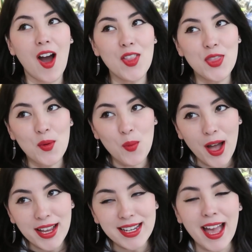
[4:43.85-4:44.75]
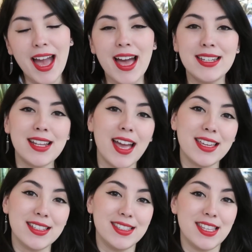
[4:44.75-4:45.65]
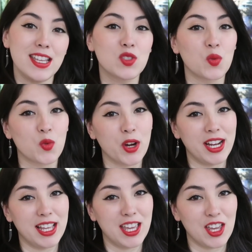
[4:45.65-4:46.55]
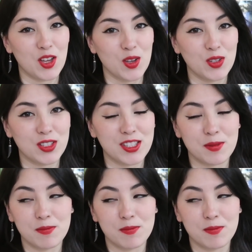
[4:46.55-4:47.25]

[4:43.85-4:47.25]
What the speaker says: On the one hand, I can see it's really cute.